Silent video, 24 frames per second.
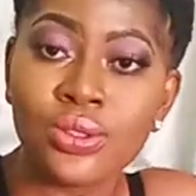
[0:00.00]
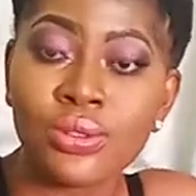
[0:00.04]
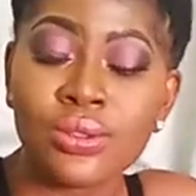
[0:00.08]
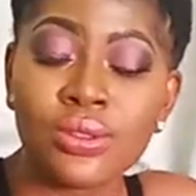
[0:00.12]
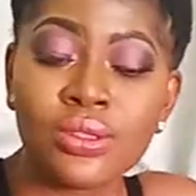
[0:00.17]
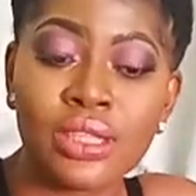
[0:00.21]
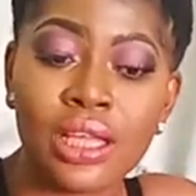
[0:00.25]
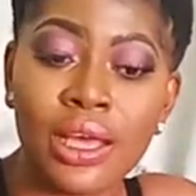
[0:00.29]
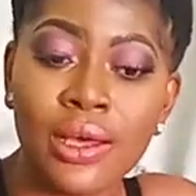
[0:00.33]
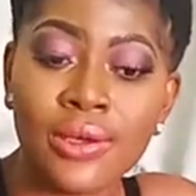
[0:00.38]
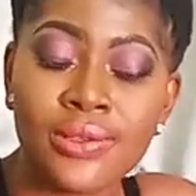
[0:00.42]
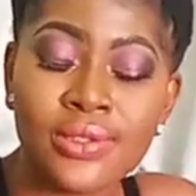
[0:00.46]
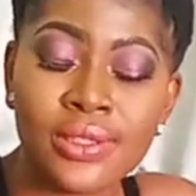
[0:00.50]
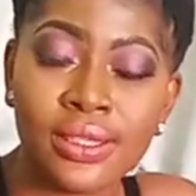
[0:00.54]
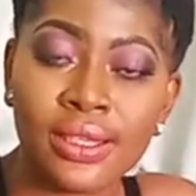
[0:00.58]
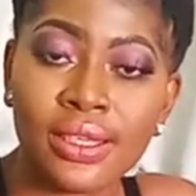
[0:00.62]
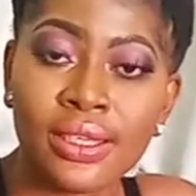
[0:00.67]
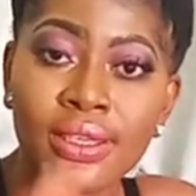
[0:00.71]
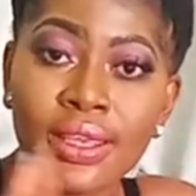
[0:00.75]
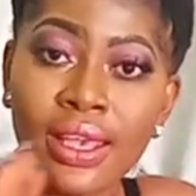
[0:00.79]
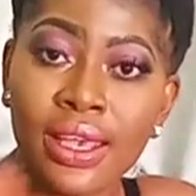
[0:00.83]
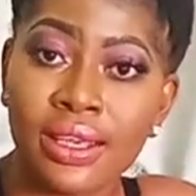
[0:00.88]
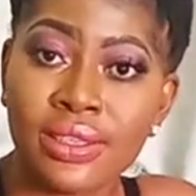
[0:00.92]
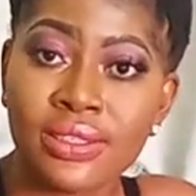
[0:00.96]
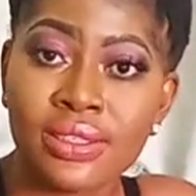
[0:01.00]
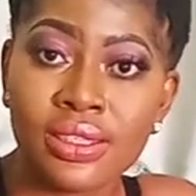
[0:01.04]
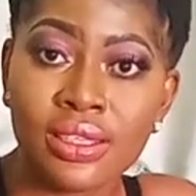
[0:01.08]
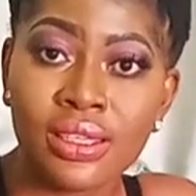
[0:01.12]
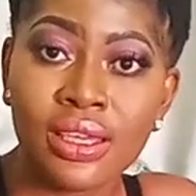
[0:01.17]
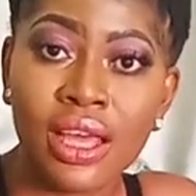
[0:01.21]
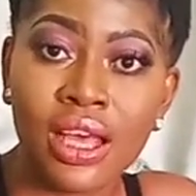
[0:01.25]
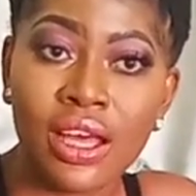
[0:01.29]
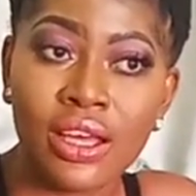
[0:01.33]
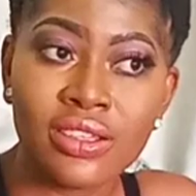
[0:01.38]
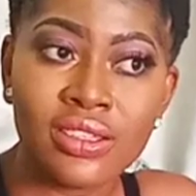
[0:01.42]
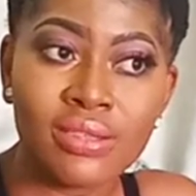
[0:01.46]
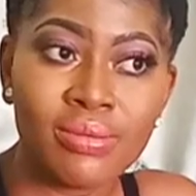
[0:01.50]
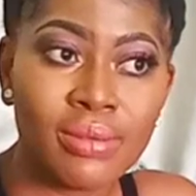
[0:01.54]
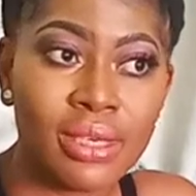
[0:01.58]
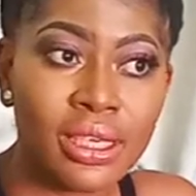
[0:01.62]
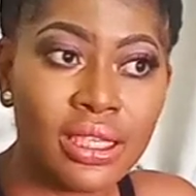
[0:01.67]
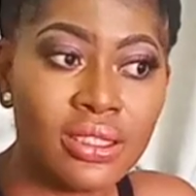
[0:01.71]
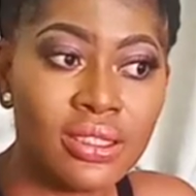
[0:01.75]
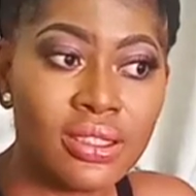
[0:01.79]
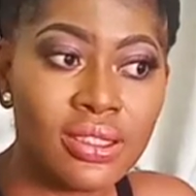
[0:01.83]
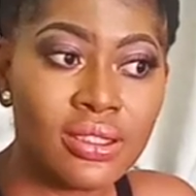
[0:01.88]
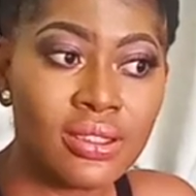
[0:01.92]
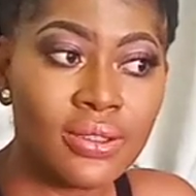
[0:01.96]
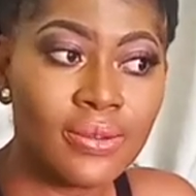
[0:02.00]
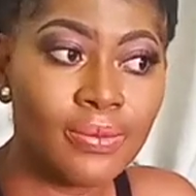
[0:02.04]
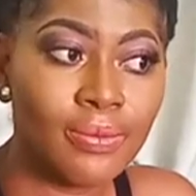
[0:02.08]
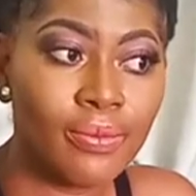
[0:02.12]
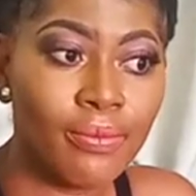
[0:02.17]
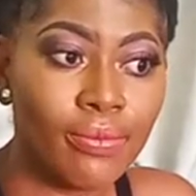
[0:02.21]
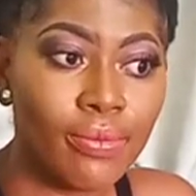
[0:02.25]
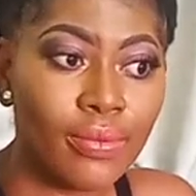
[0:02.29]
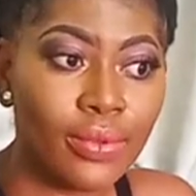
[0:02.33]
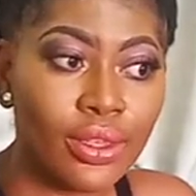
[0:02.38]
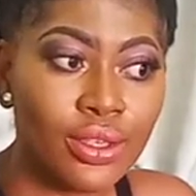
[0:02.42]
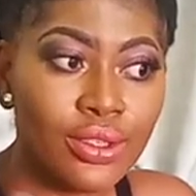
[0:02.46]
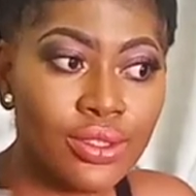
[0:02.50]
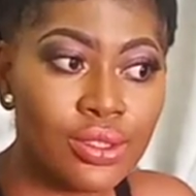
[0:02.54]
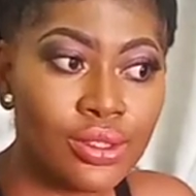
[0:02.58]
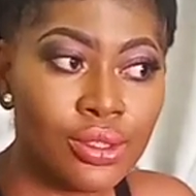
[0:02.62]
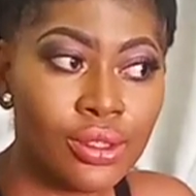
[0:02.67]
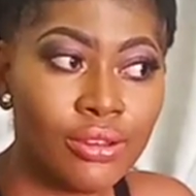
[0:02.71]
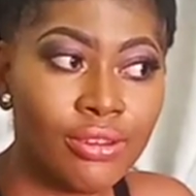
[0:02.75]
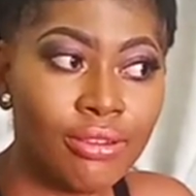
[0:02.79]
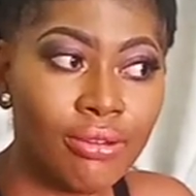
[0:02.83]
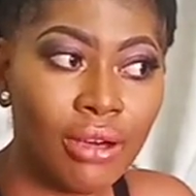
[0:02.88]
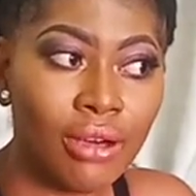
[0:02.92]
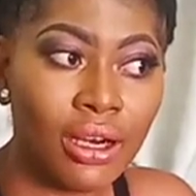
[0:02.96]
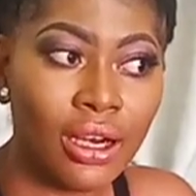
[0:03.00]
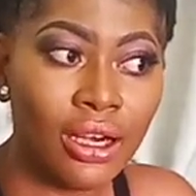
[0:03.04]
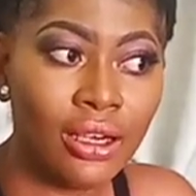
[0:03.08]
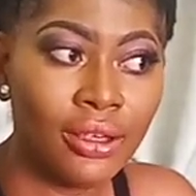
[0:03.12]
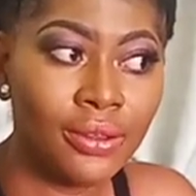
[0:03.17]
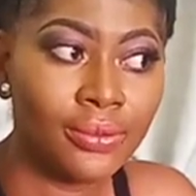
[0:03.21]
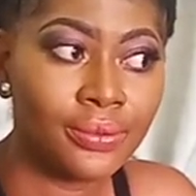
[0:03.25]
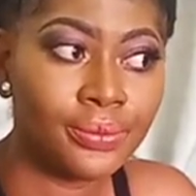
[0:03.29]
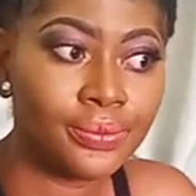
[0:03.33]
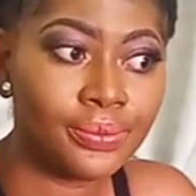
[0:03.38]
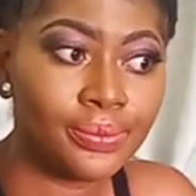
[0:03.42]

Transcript: 2018 housemates so far.